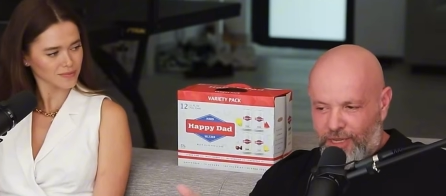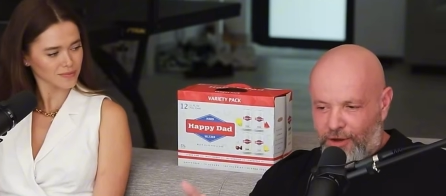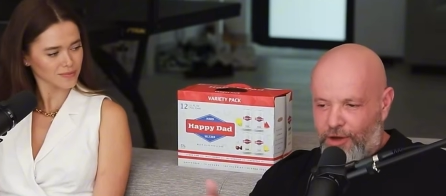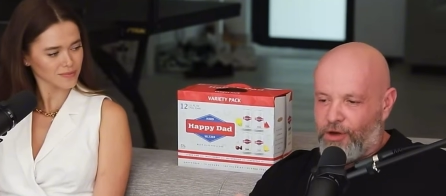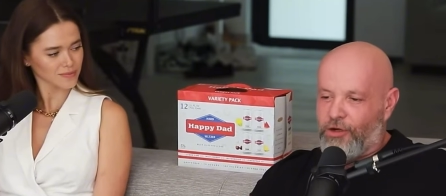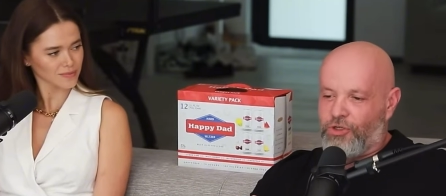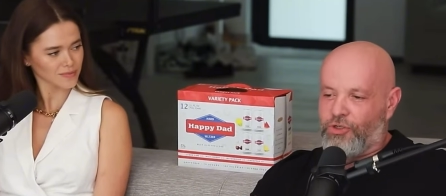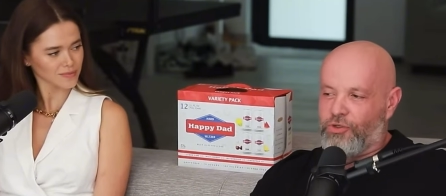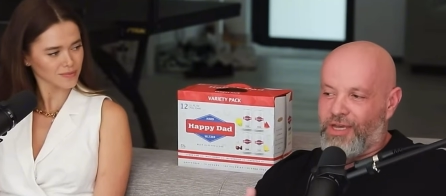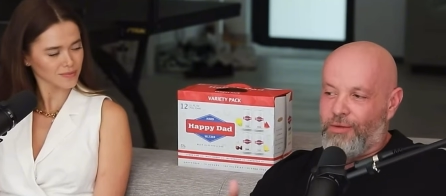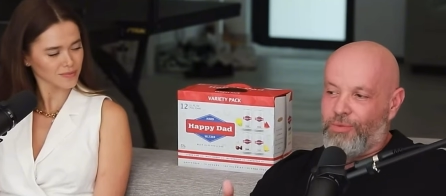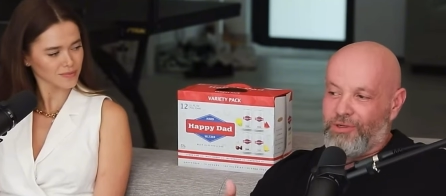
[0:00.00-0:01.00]
Speaker 1: now. I heard she
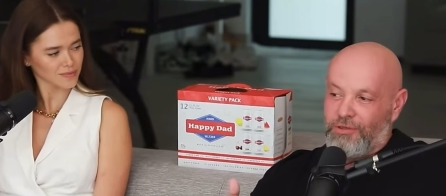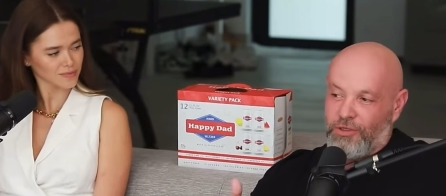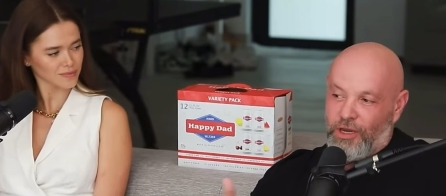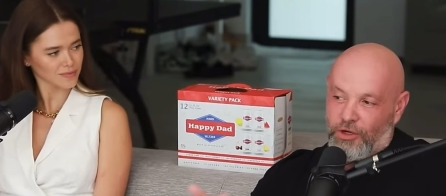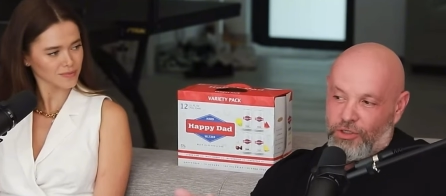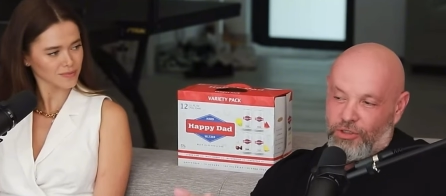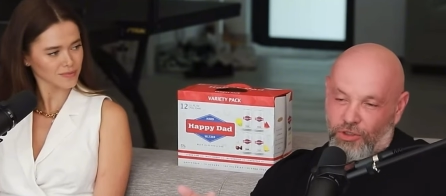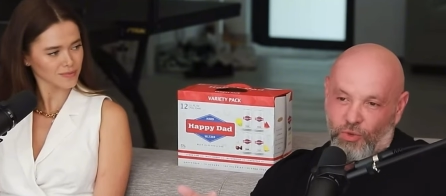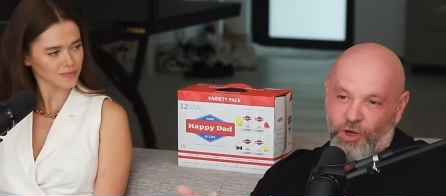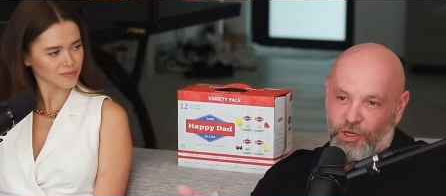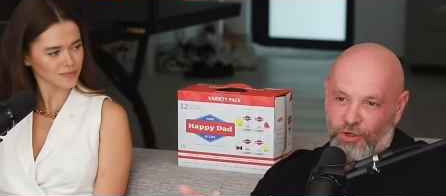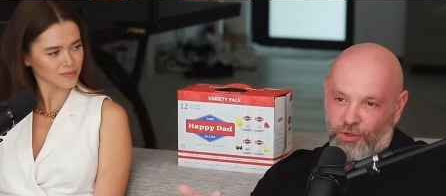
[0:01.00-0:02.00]
goes, yeah, but Gary, she's
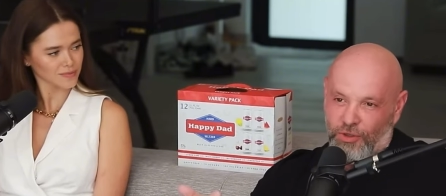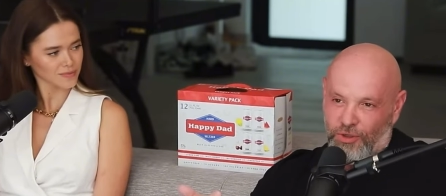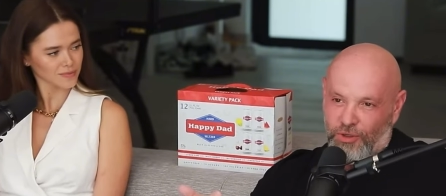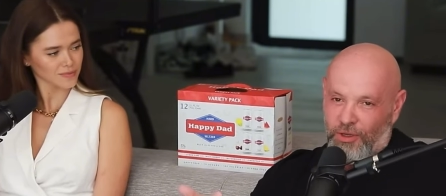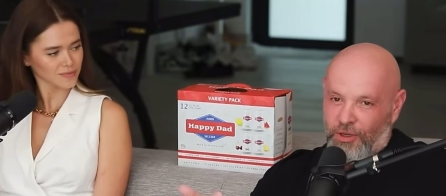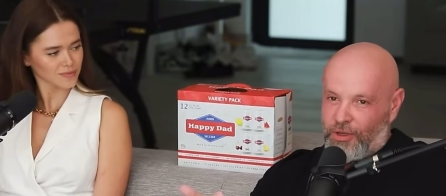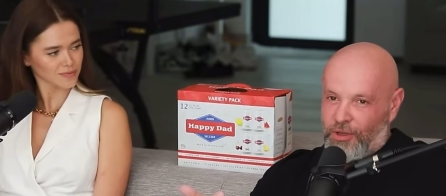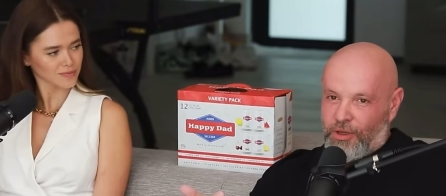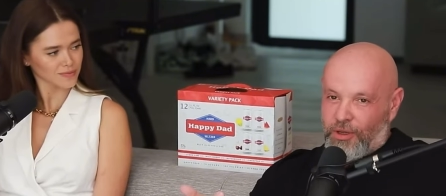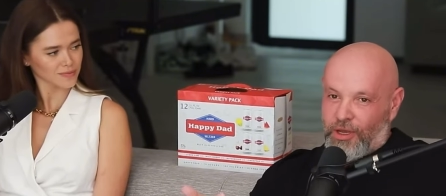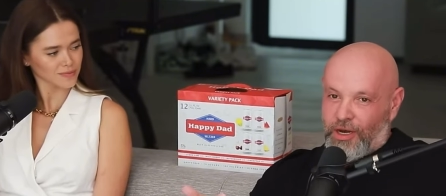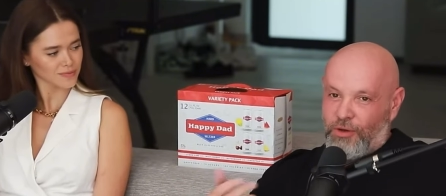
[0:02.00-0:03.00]
20 years old. Yeah.
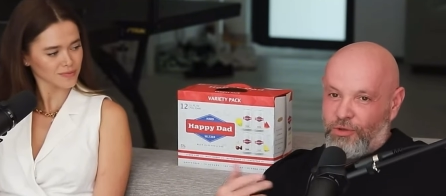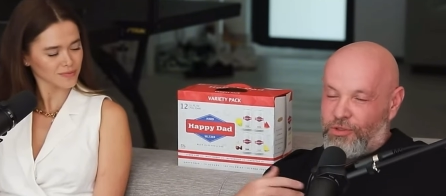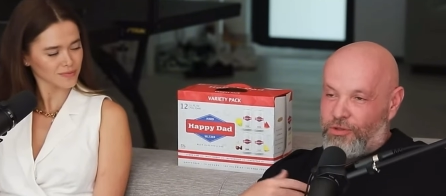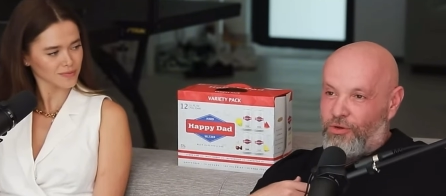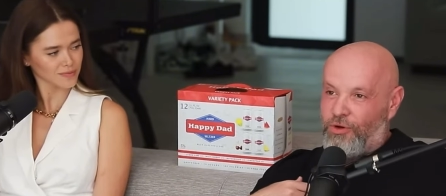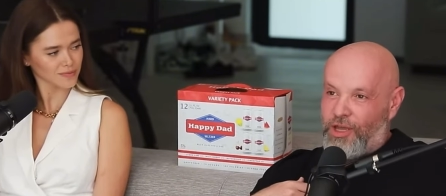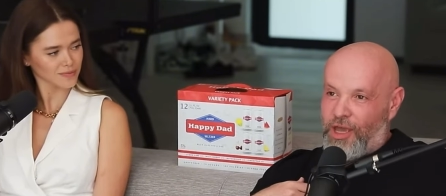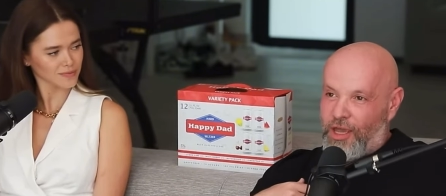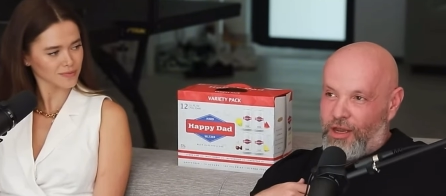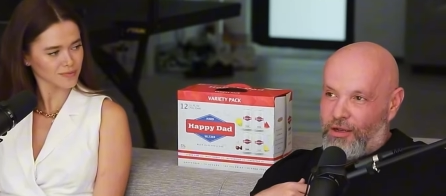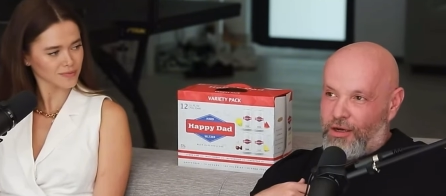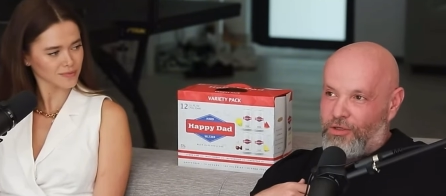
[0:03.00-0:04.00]
And I was
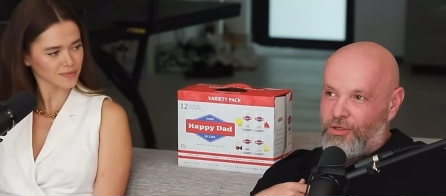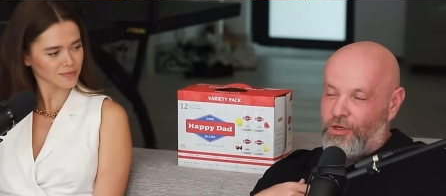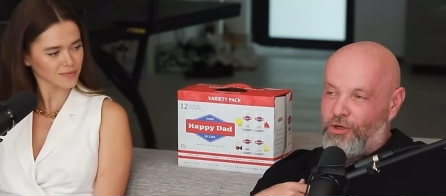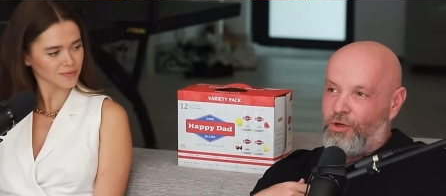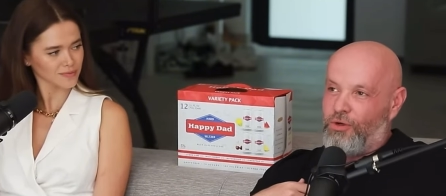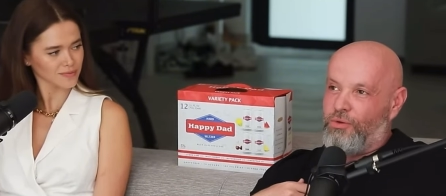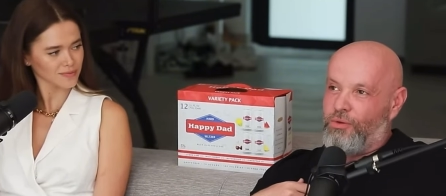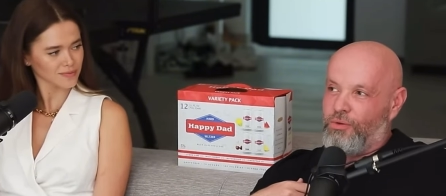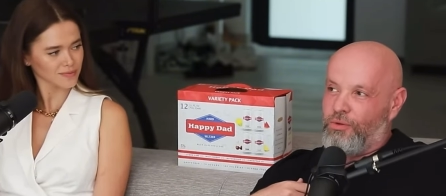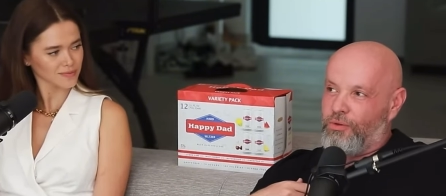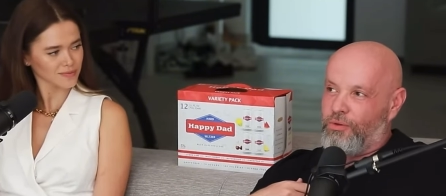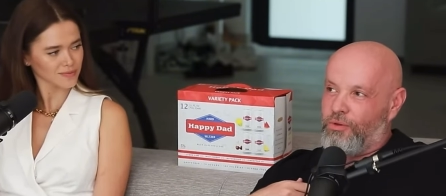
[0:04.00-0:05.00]
38, and I was like, oh,
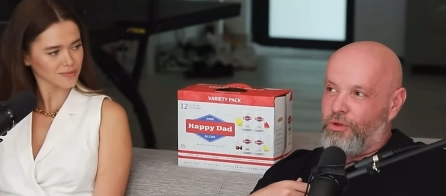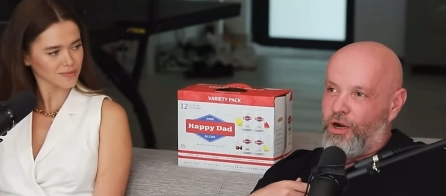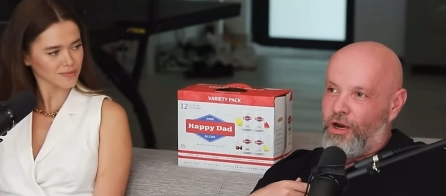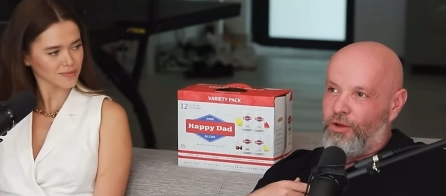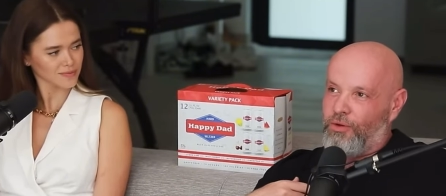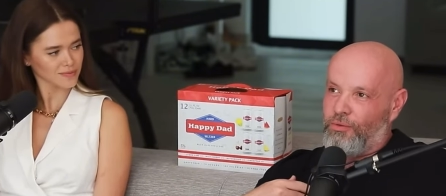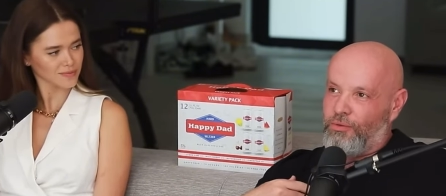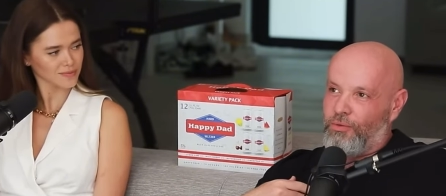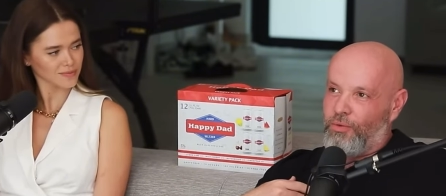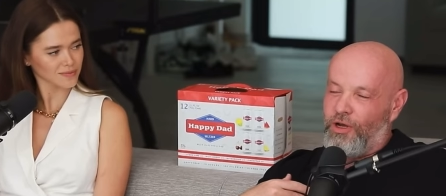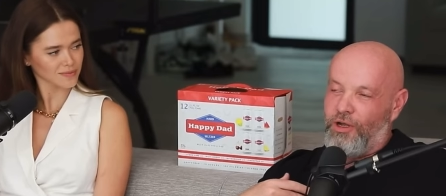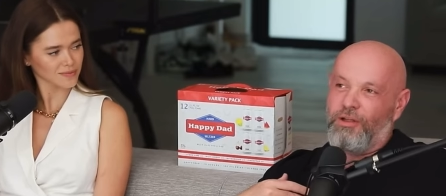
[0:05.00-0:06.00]
all right,
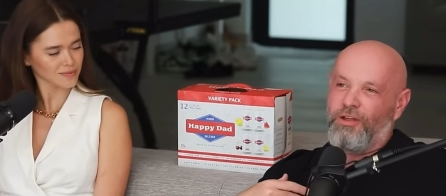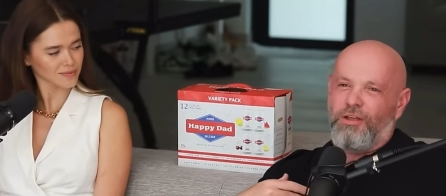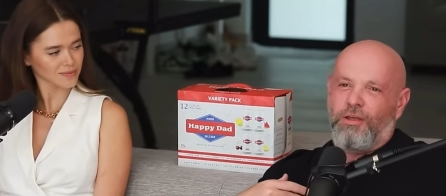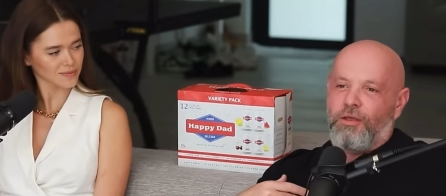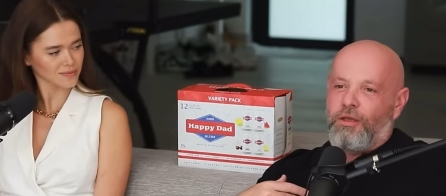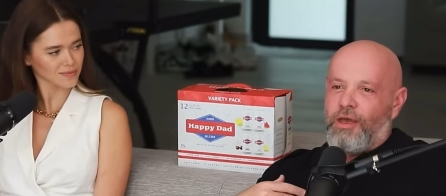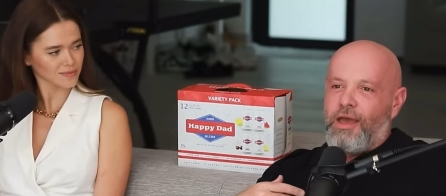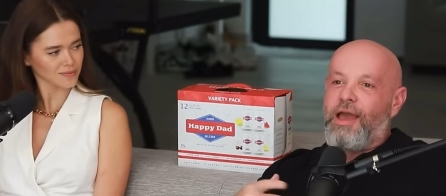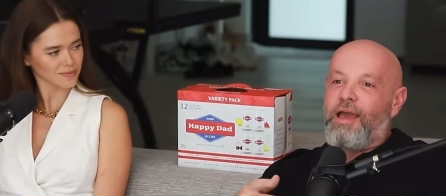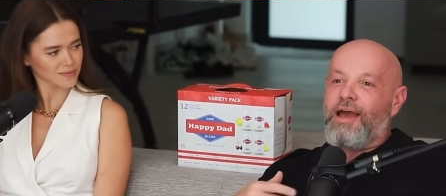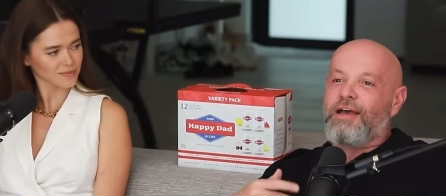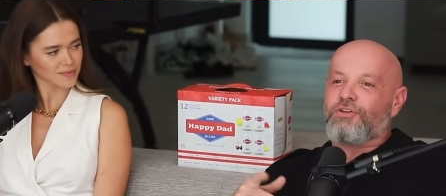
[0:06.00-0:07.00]
well,
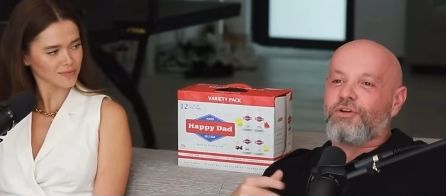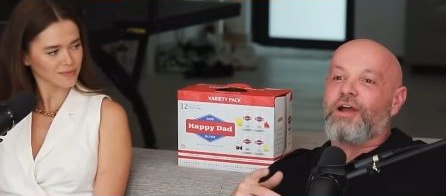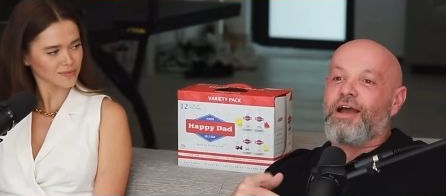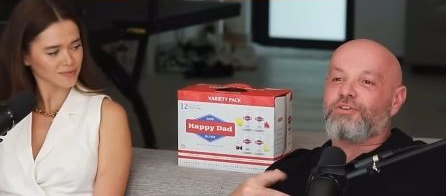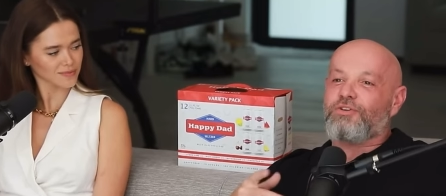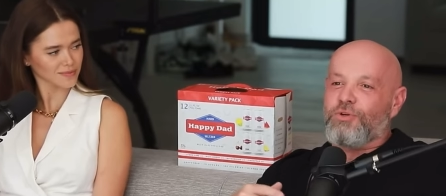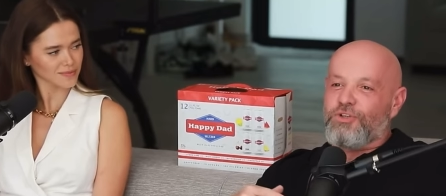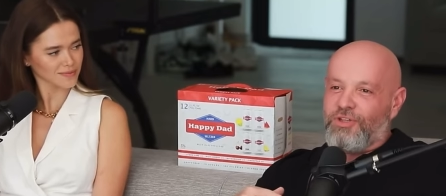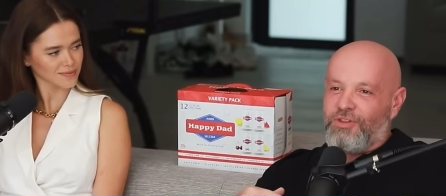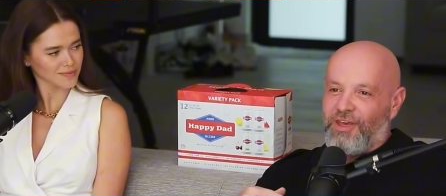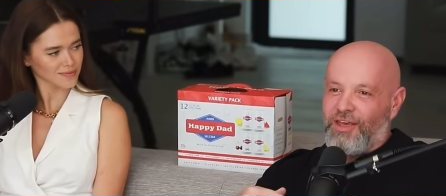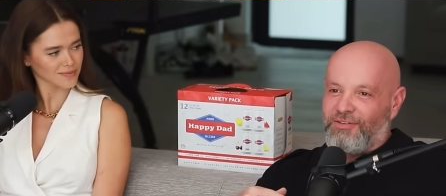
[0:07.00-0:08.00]
ask her, ask her what
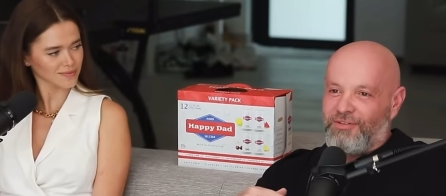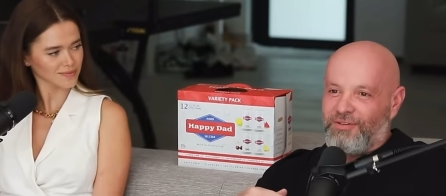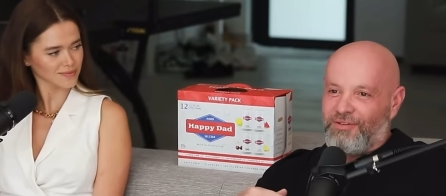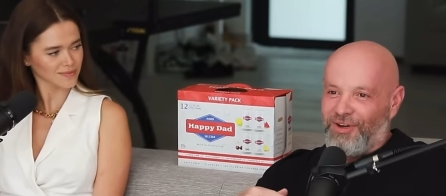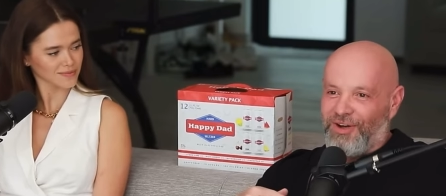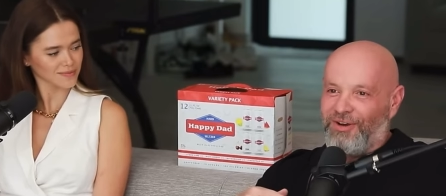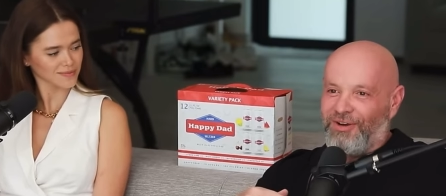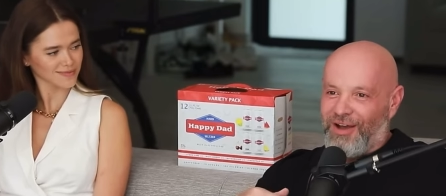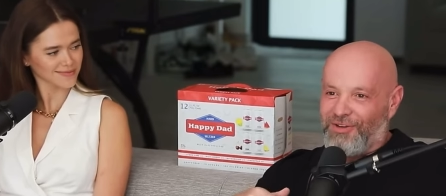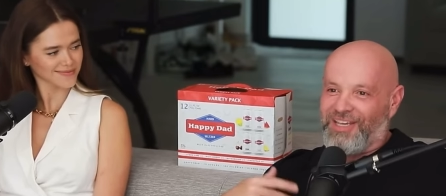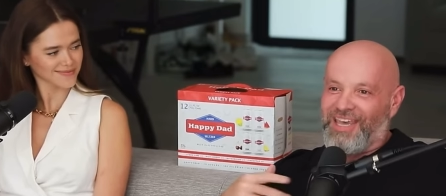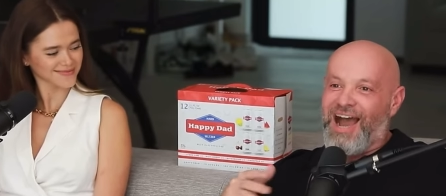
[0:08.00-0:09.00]
she thinks. You know,
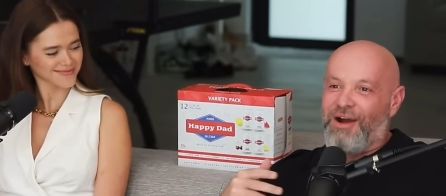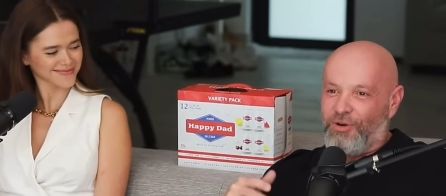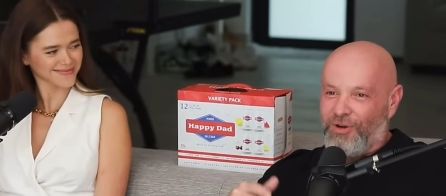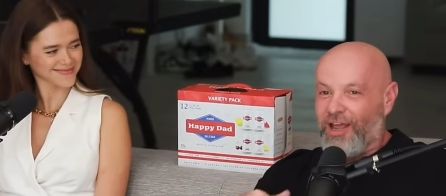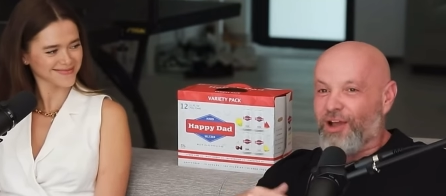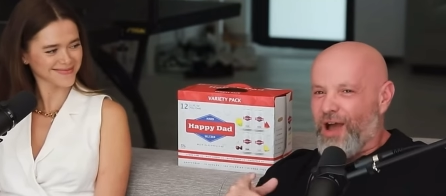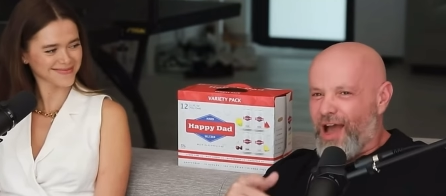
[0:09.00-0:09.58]
I was a coward, right? I go